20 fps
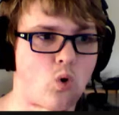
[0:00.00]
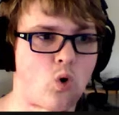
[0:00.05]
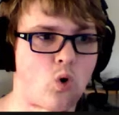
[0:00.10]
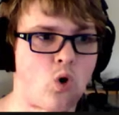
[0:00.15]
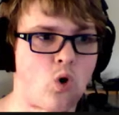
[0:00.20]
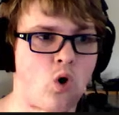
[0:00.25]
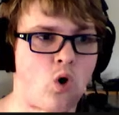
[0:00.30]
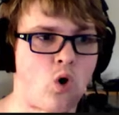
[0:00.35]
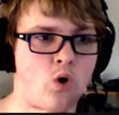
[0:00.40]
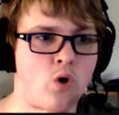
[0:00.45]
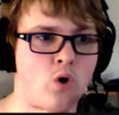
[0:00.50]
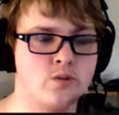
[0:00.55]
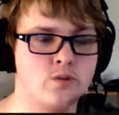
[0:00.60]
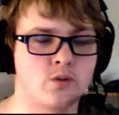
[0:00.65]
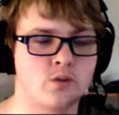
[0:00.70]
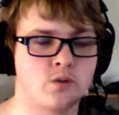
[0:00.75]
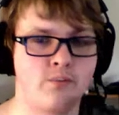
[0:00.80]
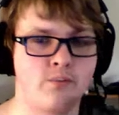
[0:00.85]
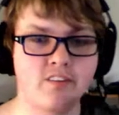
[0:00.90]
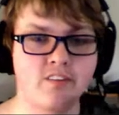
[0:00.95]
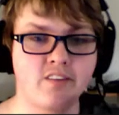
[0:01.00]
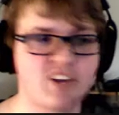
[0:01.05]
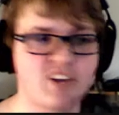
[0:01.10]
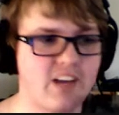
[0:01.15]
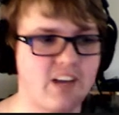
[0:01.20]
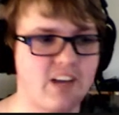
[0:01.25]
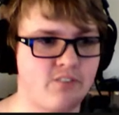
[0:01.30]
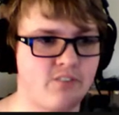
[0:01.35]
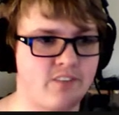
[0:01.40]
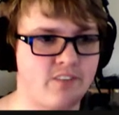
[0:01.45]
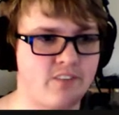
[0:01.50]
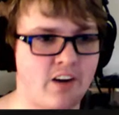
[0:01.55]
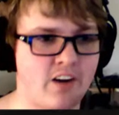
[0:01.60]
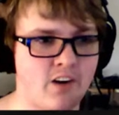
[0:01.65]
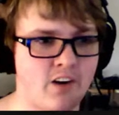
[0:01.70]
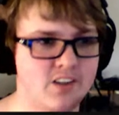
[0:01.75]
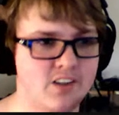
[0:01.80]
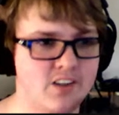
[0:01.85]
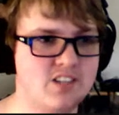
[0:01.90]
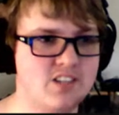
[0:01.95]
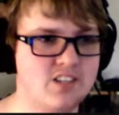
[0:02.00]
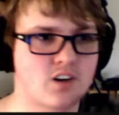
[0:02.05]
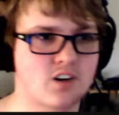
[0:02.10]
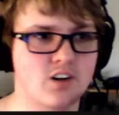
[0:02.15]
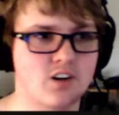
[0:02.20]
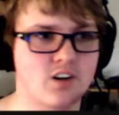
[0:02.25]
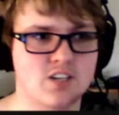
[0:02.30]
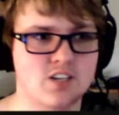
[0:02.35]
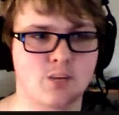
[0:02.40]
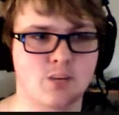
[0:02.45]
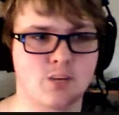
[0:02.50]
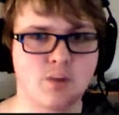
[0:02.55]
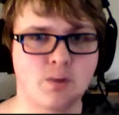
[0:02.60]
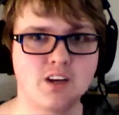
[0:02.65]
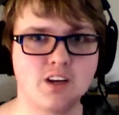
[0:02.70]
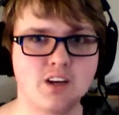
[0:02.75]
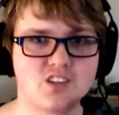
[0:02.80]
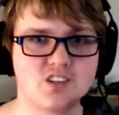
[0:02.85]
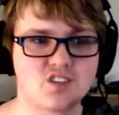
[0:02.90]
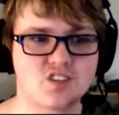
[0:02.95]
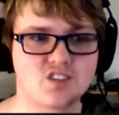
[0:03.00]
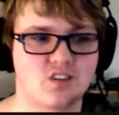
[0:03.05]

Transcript: Oh, so from every game from now on, these are going to take place.